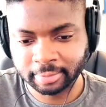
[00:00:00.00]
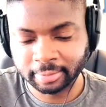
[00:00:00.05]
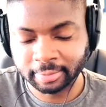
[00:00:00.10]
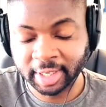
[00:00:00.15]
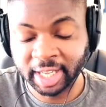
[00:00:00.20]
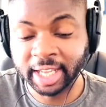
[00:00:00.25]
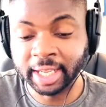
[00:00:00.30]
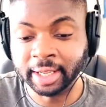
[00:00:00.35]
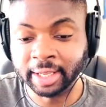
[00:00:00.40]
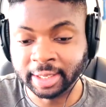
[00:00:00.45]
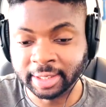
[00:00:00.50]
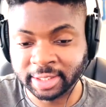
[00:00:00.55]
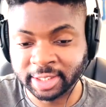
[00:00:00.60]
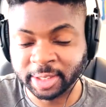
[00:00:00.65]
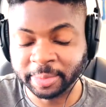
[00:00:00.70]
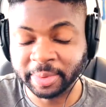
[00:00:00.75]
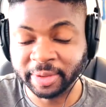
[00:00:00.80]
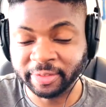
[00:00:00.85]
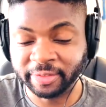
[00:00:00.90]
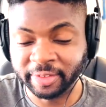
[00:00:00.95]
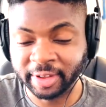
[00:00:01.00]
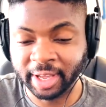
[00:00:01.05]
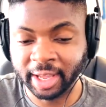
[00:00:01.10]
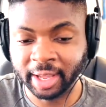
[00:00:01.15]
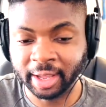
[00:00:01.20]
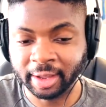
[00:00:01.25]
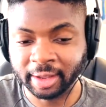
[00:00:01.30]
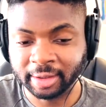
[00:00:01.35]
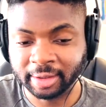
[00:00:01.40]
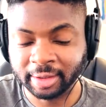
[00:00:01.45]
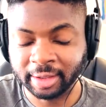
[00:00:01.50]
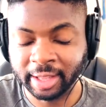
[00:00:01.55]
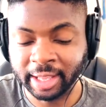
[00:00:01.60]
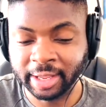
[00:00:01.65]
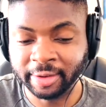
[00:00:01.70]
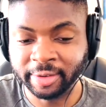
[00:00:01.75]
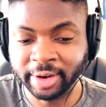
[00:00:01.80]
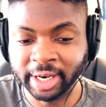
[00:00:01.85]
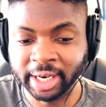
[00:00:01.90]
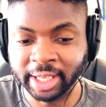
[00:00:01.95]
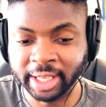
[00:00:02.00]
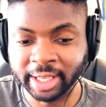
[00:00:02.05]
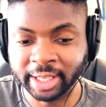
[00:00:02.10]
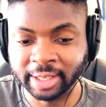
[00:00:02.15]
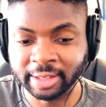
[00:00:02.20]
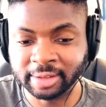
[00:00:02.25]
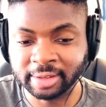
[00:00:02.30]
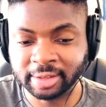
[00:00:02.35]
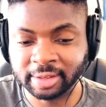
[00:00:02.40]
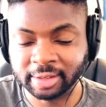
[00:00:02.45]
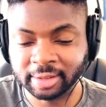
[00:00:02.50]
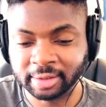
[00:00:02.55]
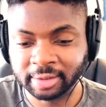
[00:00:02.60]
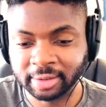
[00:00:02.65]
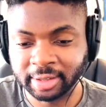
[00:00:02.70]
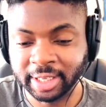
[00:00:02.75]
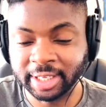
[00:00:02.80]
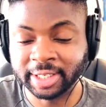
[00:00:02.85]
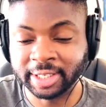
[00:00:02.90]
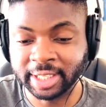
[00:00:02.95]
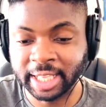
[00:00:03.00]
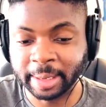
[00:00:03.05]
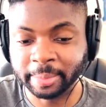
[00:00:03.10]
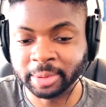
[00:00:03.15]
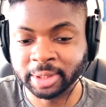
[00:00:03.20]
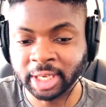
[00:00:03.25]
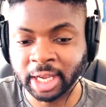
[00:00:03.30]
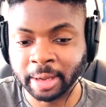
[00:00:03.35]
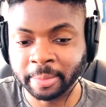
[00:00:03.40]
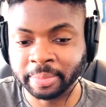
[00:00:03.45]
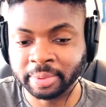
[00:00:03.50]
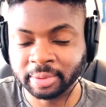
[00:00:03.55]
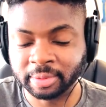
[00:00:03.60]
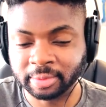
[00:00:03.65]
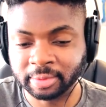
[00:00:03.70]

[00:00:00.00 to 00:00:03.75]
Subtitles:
He is, to be fair. He really is. He stepped up.